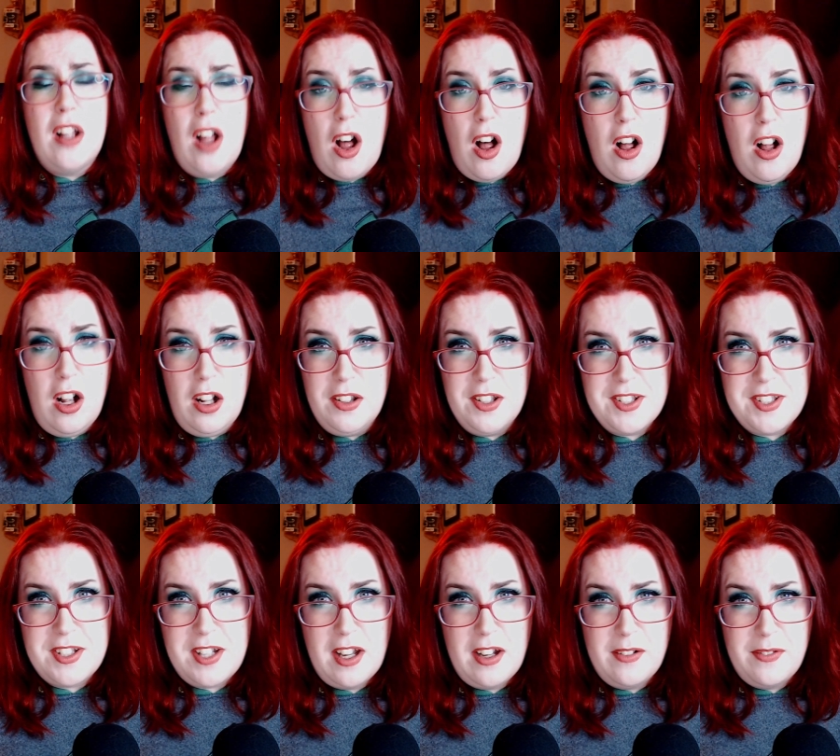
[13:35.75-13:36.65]
all the
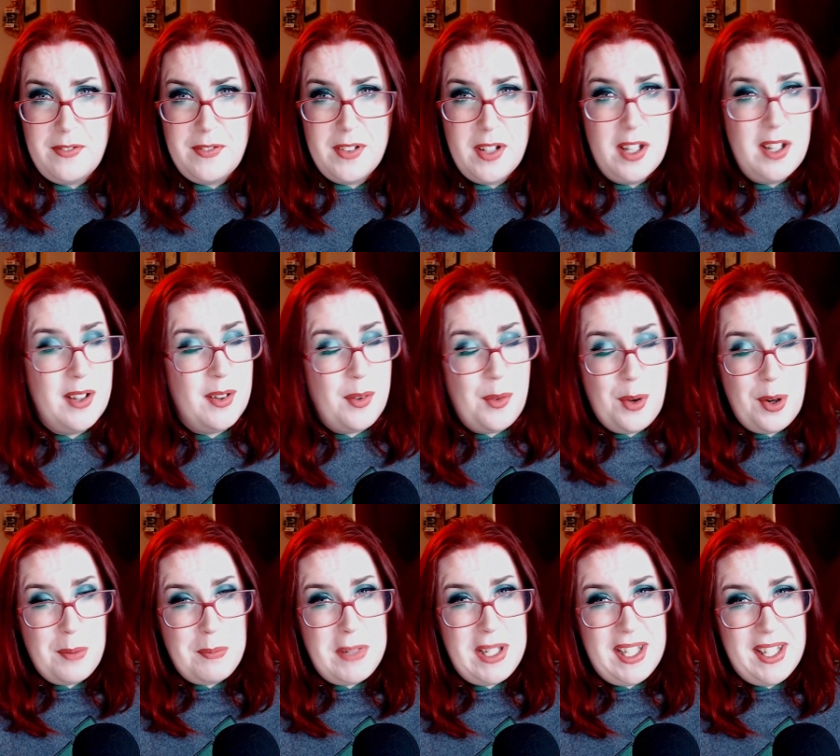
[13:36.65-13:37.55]
stuff, or
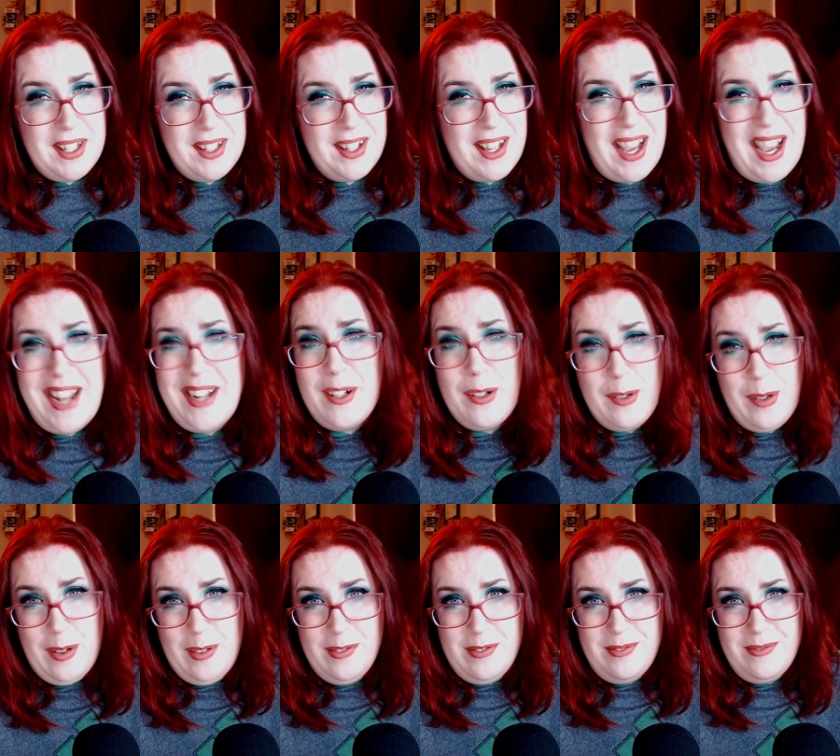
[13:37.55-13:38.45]
me, I don't know,